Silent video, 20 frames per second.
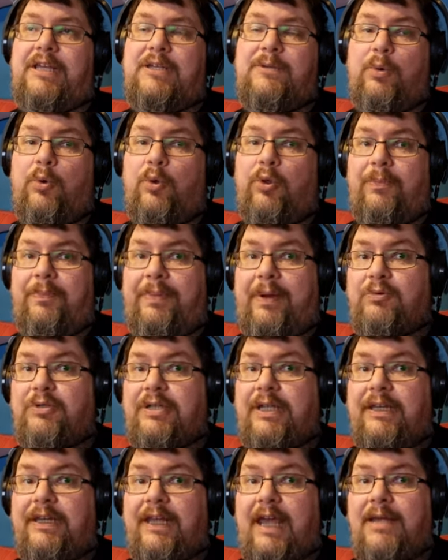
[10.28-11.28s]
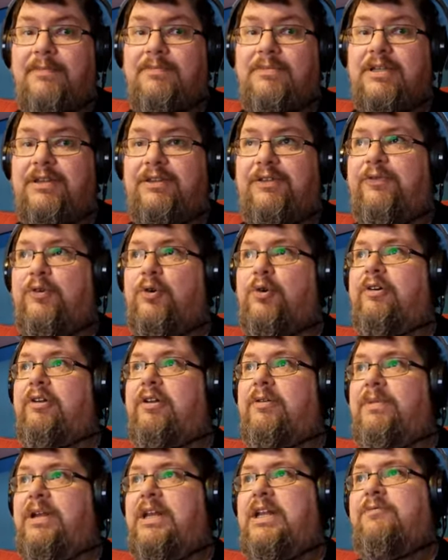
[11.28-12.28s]
explore the built-in games of the
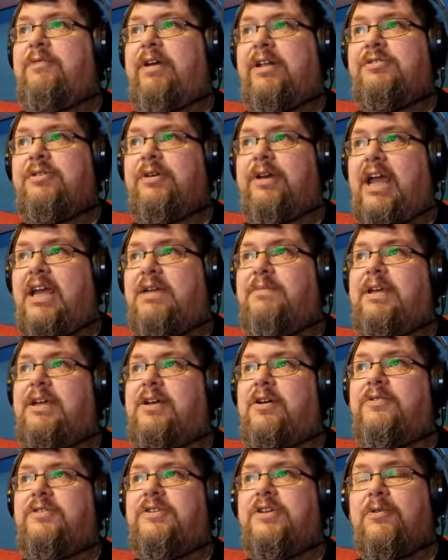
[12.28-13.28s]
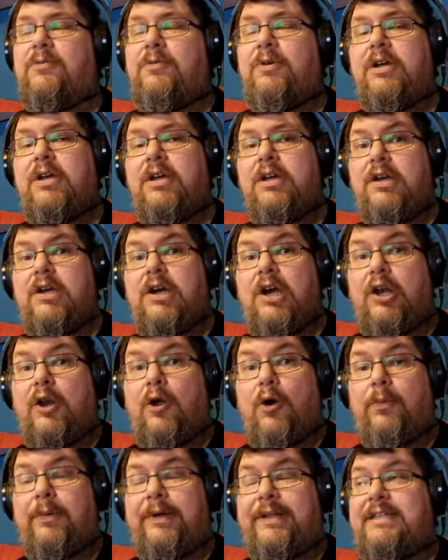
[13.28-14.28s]
400 Mini retro gaming console, and
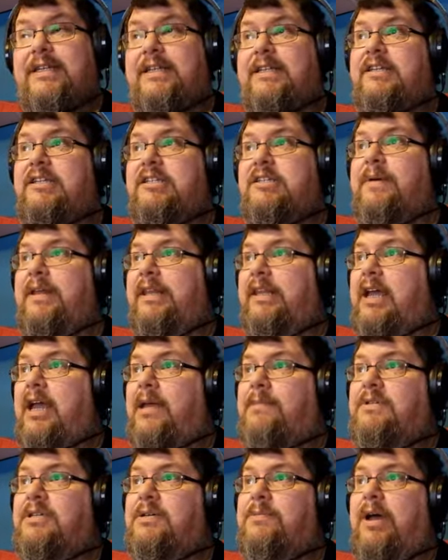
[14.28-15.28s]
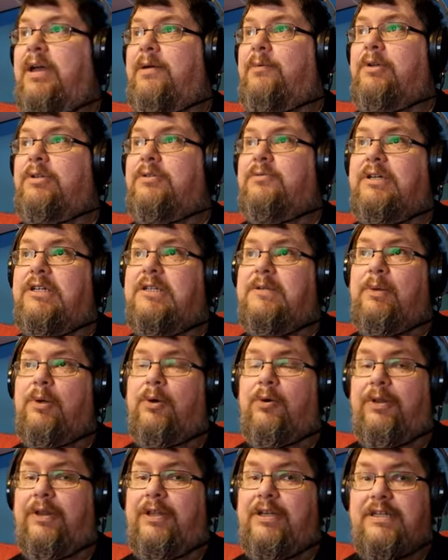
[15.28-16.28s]
onwards into some other games you might want to
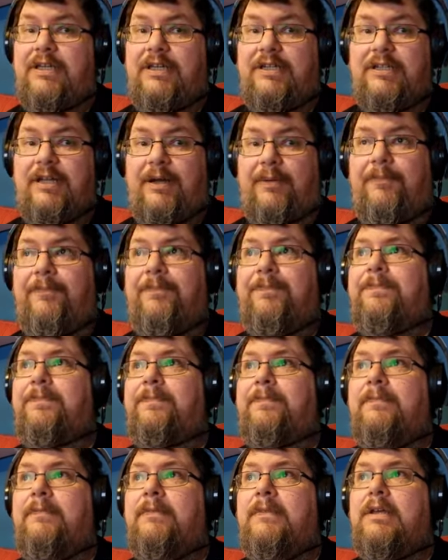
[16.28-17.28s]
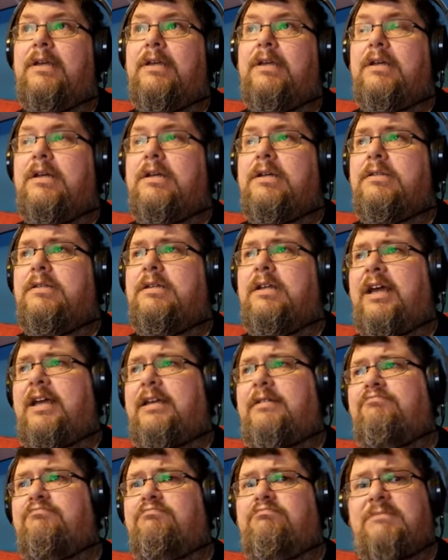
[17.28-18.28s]
explore on the system.
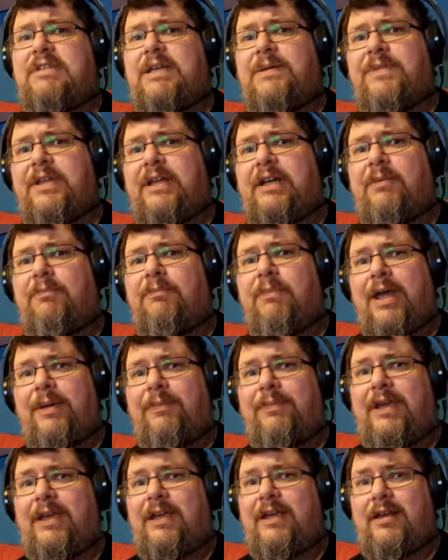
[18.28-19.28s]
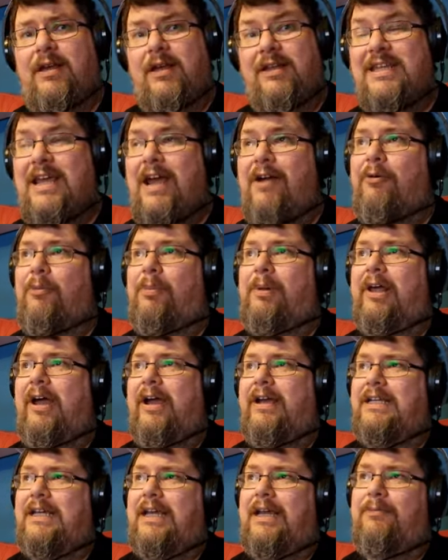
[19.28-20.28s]
Today, something that might be a terrible
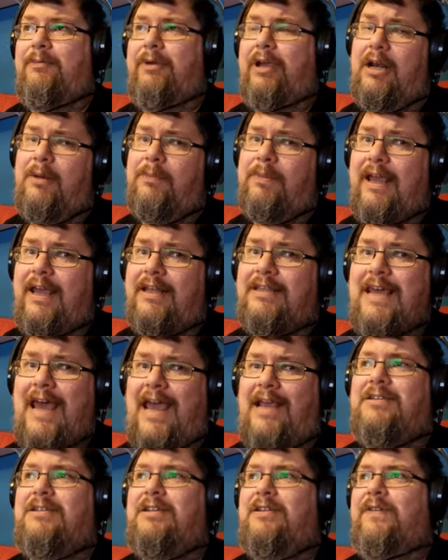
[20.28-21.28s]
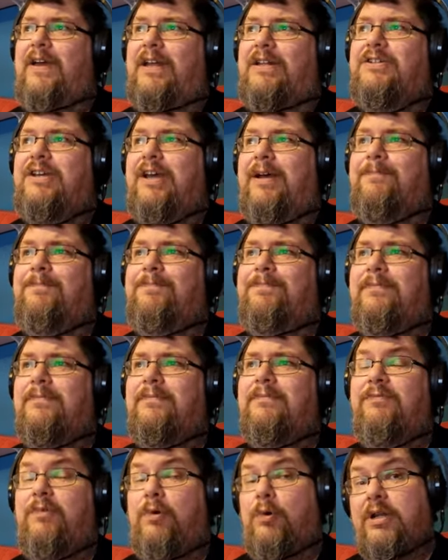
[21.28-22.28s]
idea. We're going to play a text adventure.
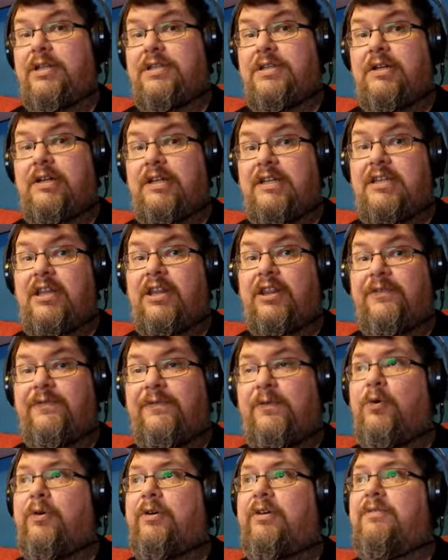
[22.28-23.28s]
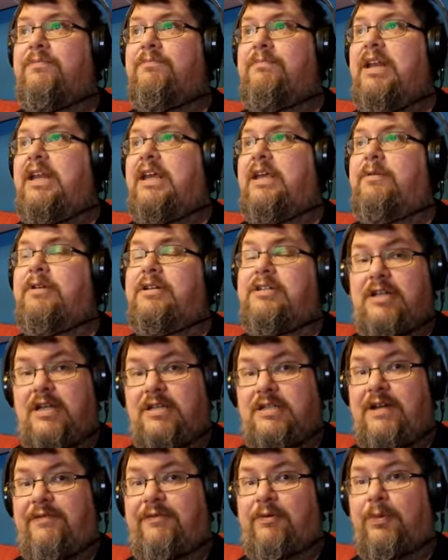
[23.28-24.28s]
If you want to do this on the 400 Mini, which
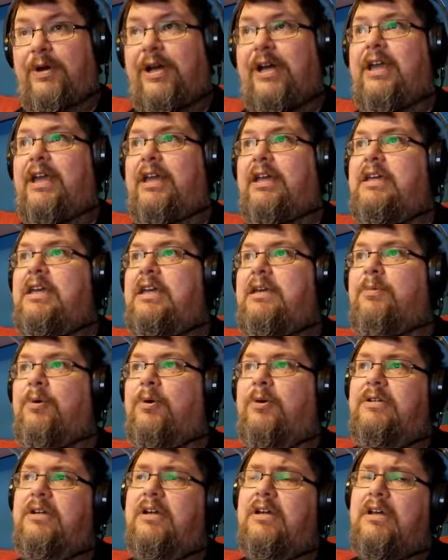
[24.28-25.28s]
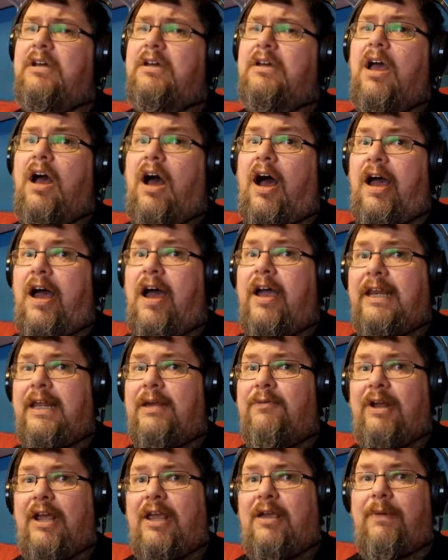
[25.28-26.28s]
doesn't have a working keyboard, I
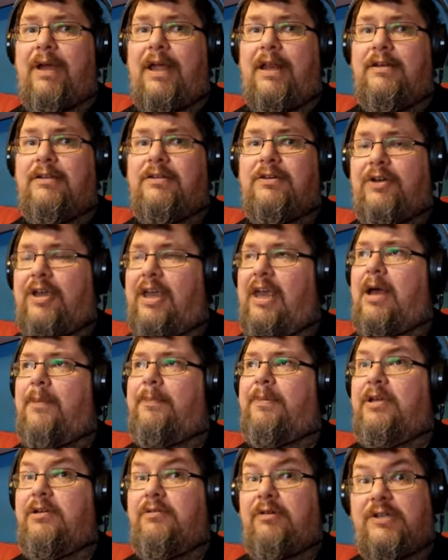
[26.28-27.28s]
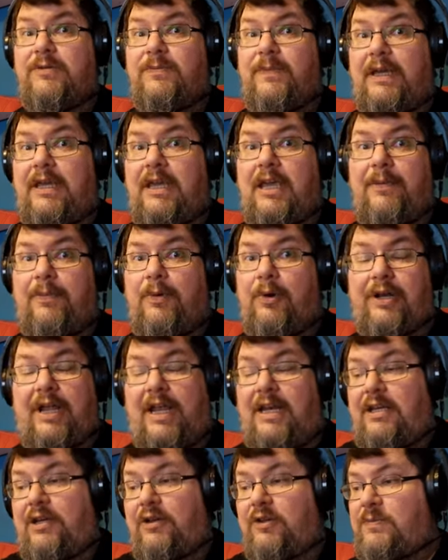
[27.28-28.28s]
highly recommend hooking up a USB keyboard.
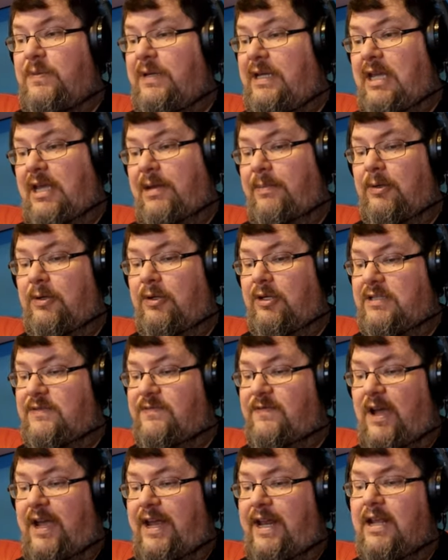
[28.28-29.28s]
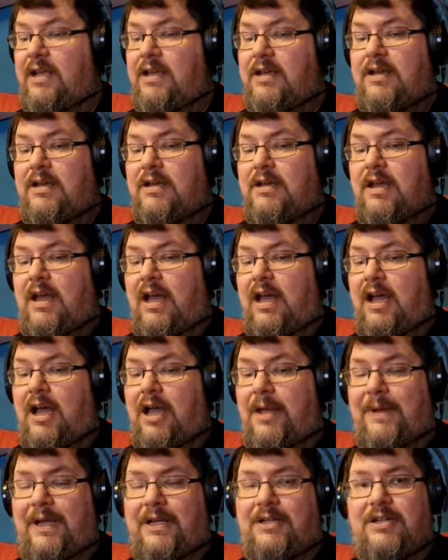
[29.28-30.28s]
Any USB keyboard is fine. Uh,
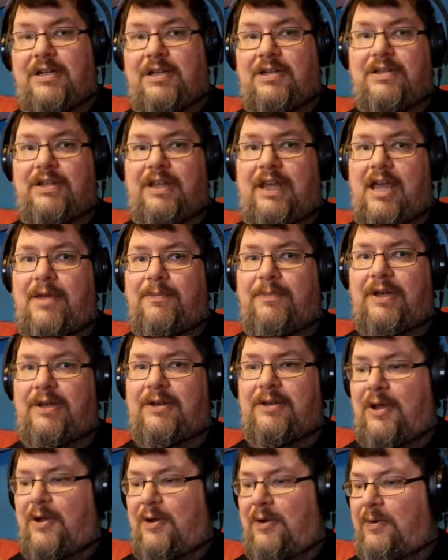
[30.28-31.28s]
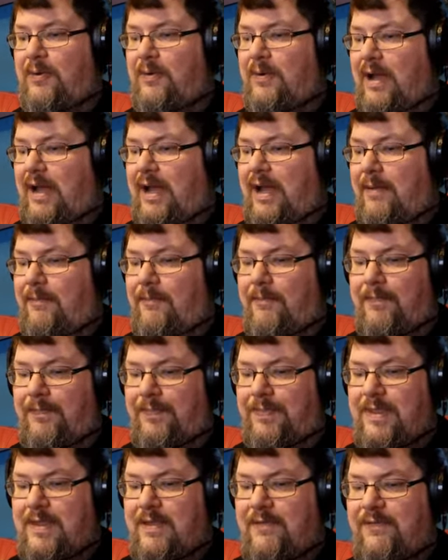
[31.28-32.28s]
I'm actually using the 8BitDo um,
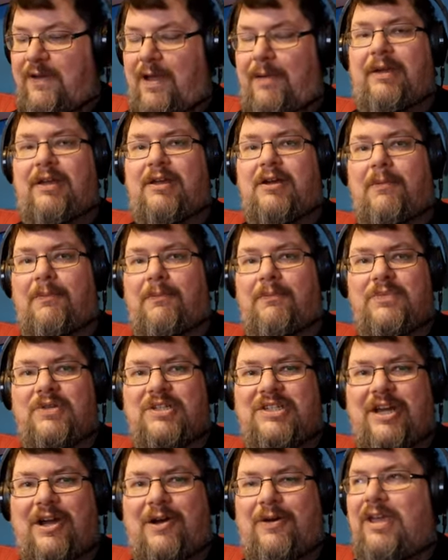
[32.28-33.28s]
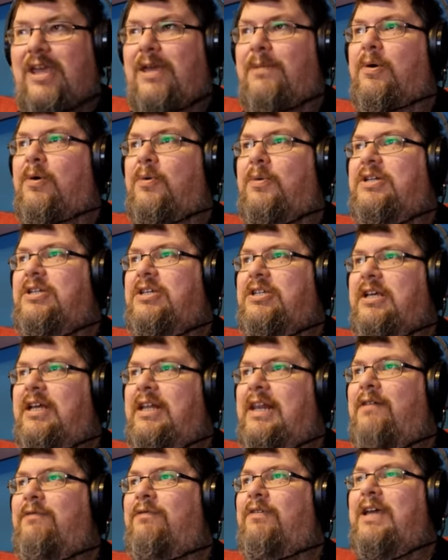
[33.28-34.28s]
Famicom style keyboard, which is
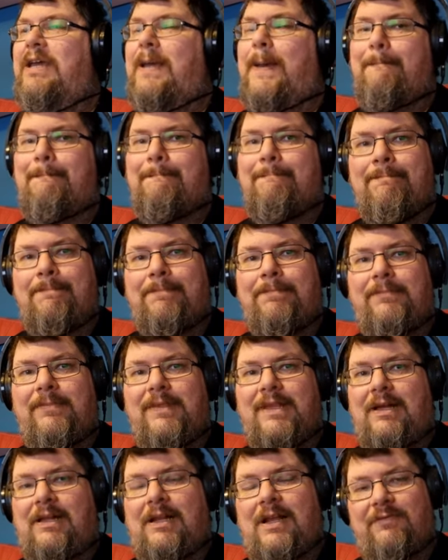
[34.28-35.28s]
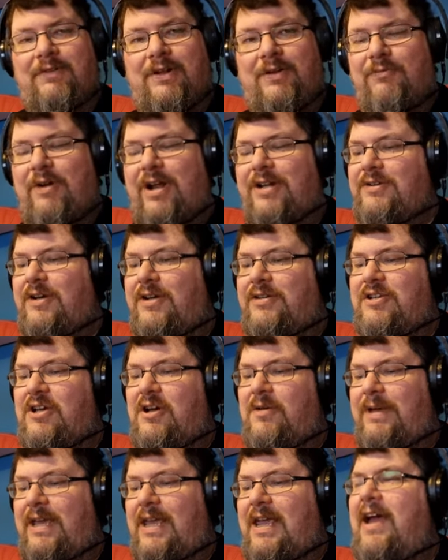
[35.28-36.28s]
a lovely a lovely retro
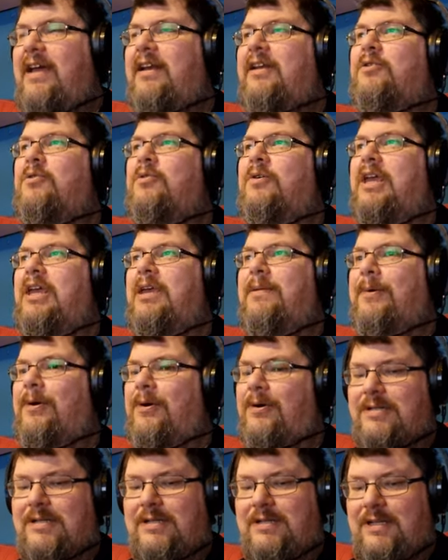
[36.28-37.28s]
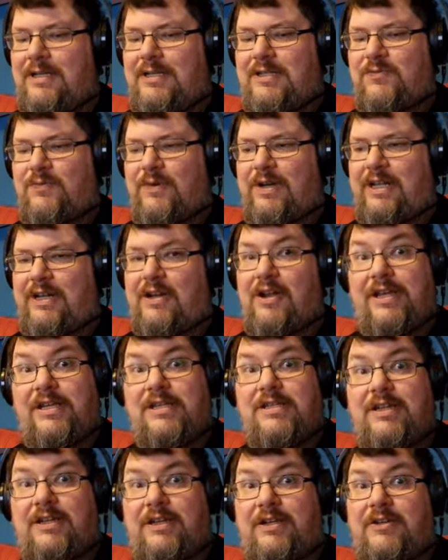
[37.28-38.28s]
style mechanical keyboard that's really
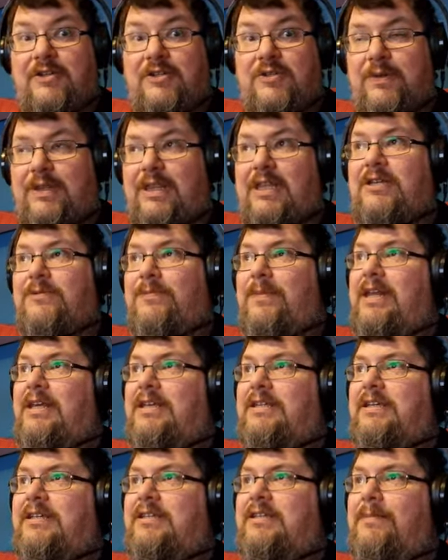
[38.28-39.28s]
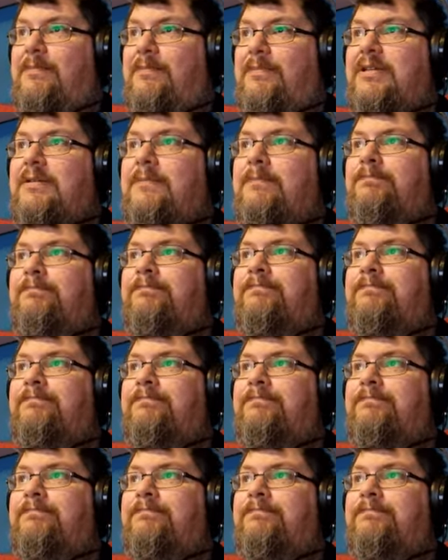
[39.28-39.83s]
nice to use with these mini systems.